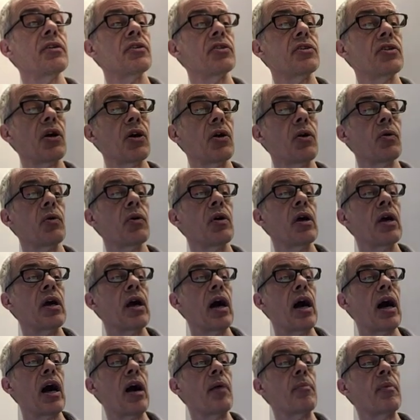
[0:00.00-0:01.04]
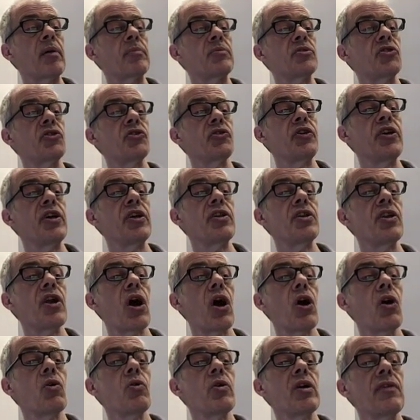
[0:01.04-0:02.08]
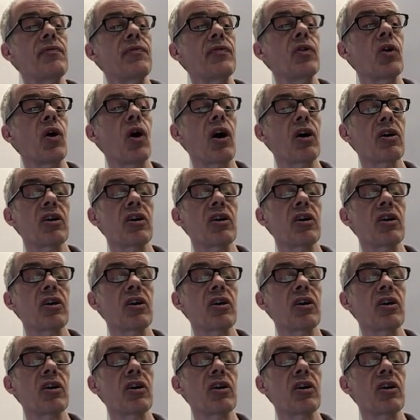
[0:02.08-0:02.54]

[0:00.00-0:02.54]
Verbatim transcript: so um, I'm sure you know, if not,